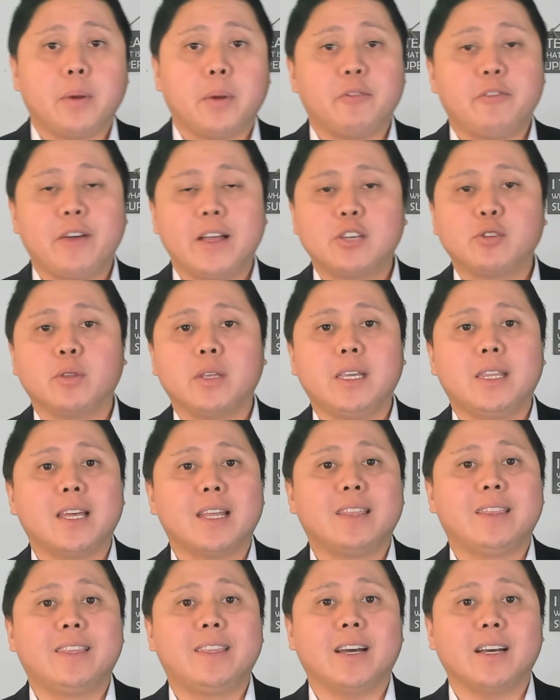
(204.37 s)
But eventually the
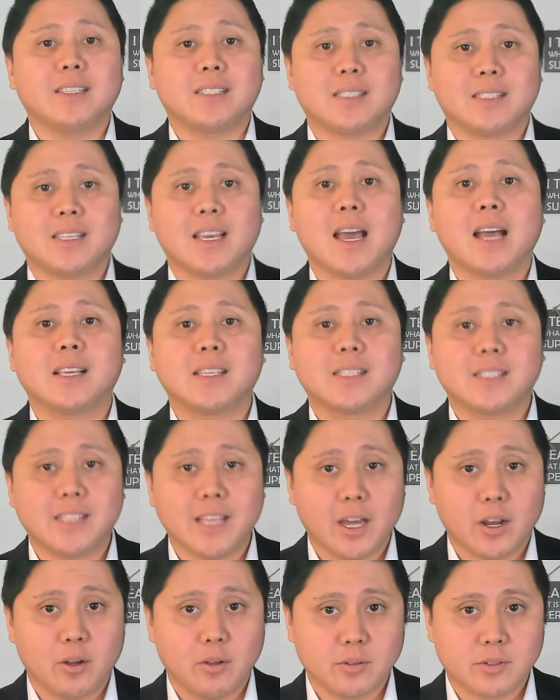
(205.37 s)
dust
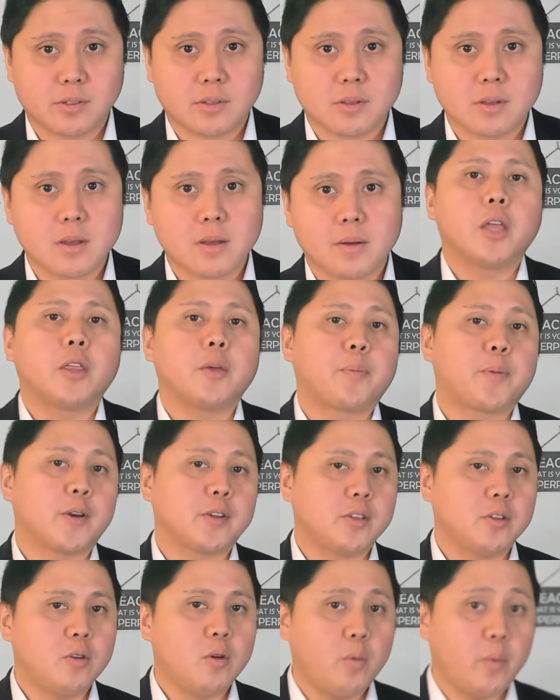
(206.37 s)
settles. The
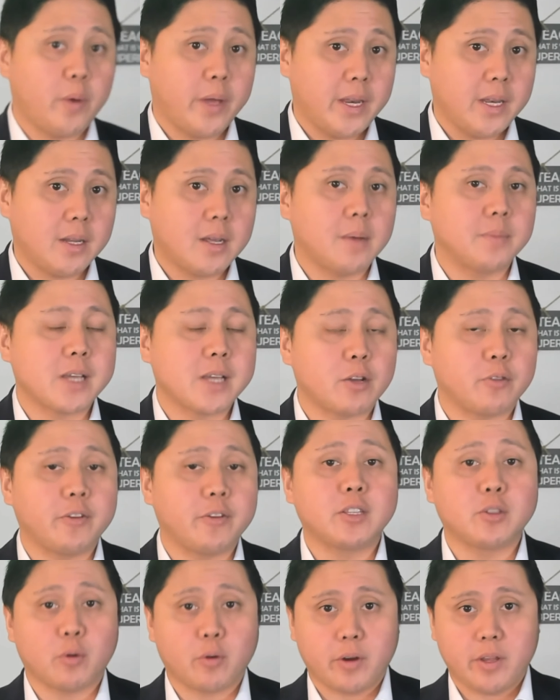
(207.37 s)
person who wins comes out
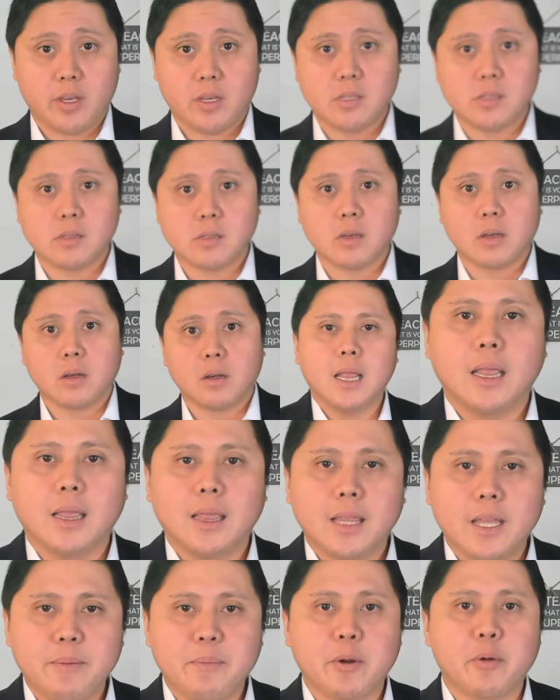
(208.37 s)
victorious,
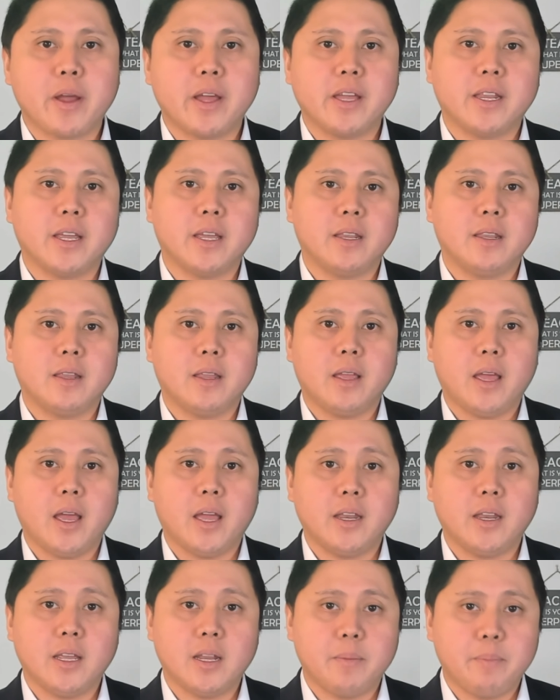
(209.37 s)
liberated,
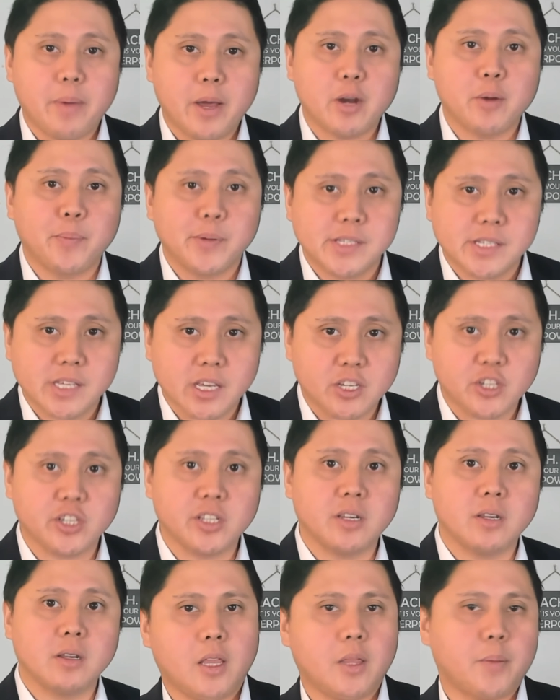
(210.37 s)
and in a better position.
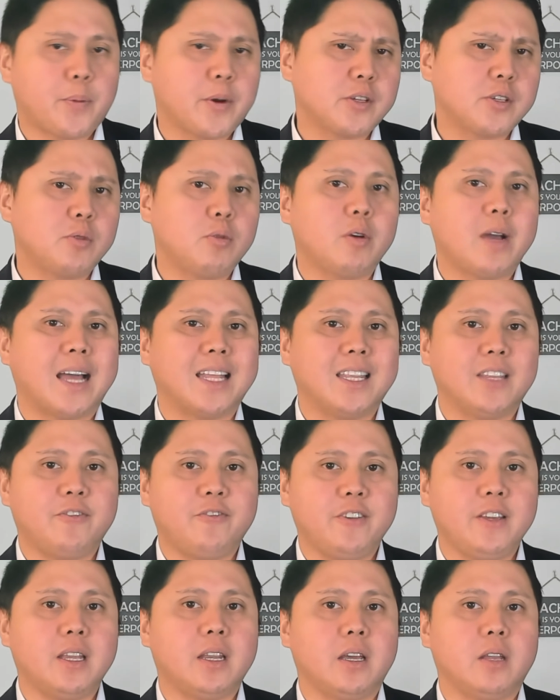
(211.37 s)
And the person who got
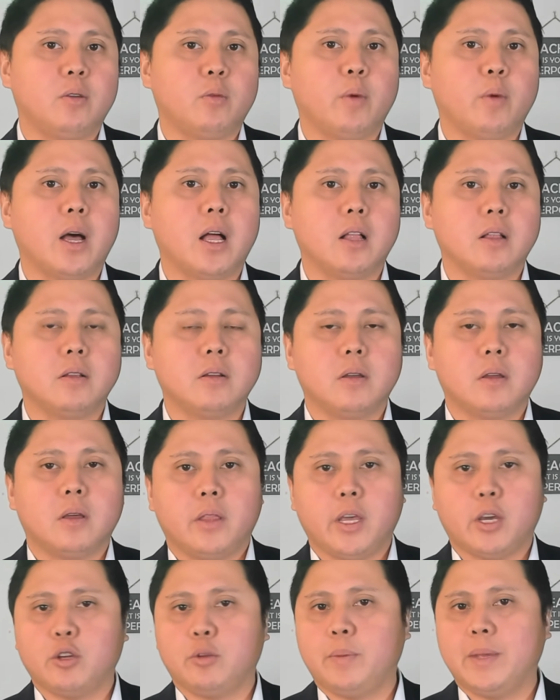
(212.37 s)
defeated, well,
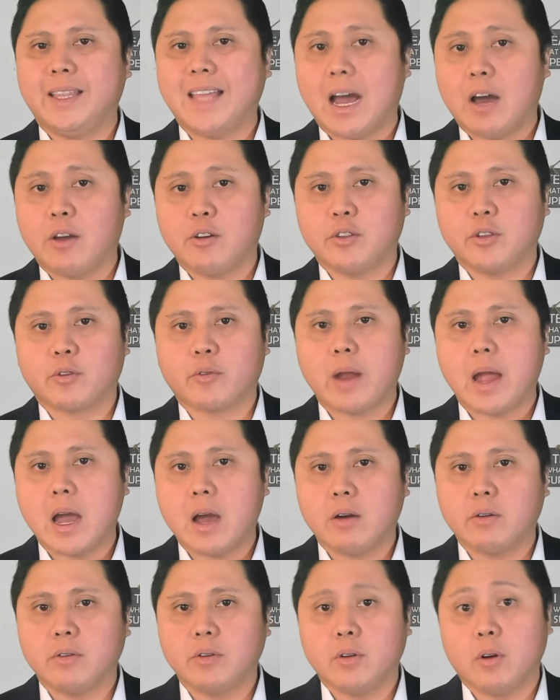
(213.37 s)
they could be down on the
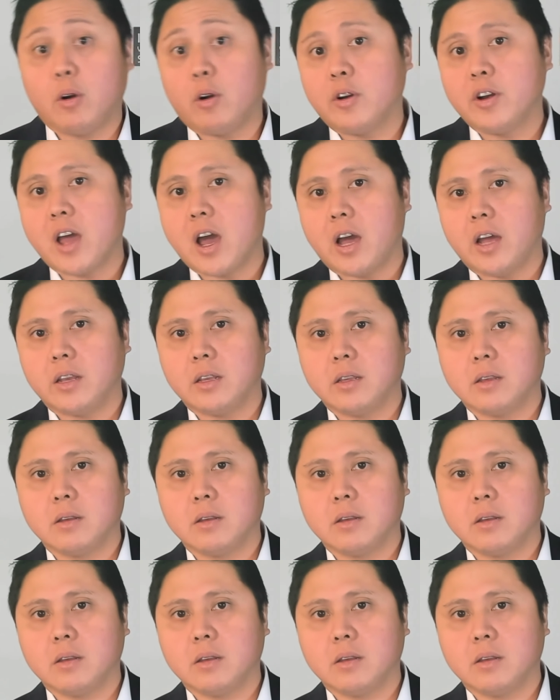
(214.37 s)
ground or not.